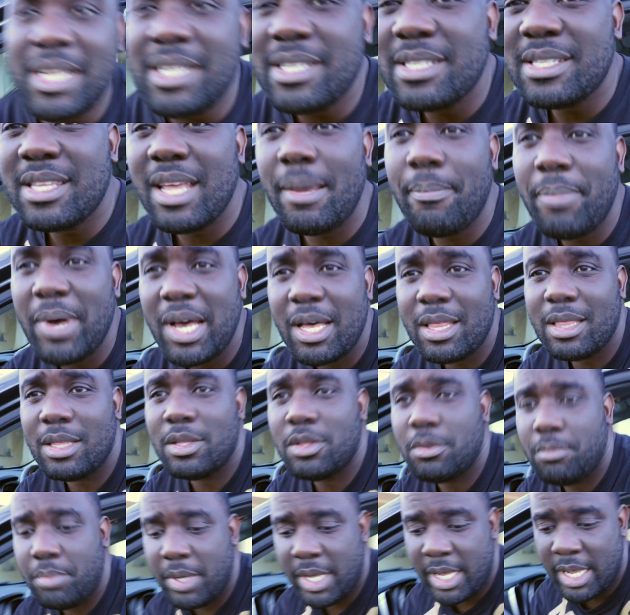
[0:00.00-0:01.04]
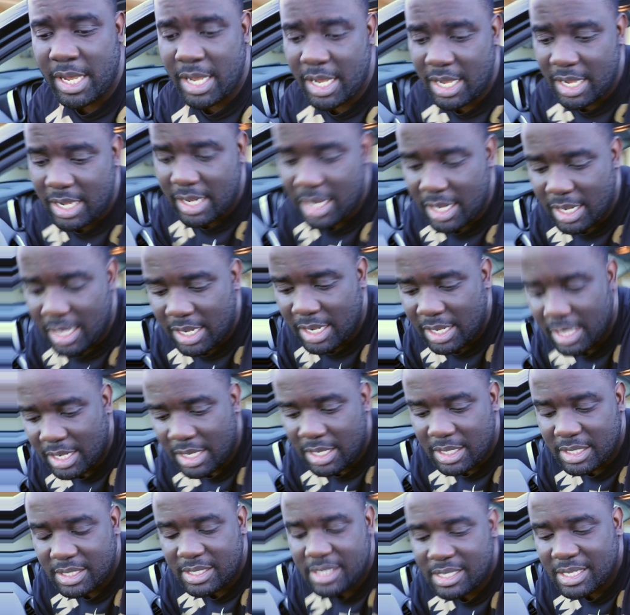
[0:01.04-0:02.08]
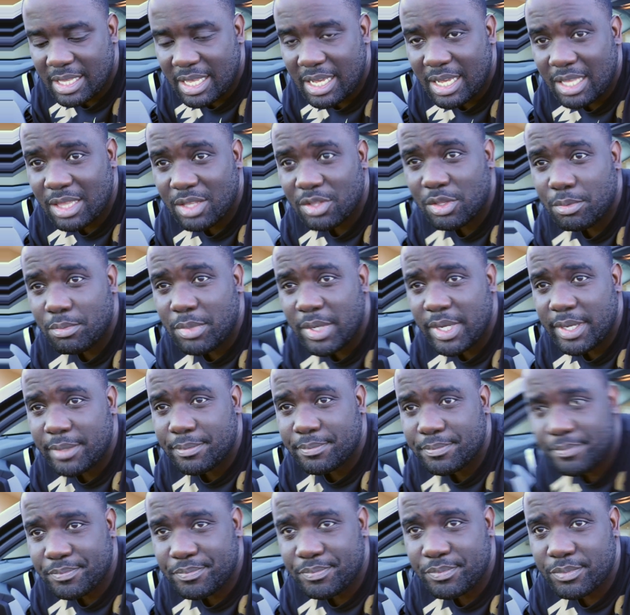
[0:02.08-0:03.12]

step out a little bit, sit down a little bit.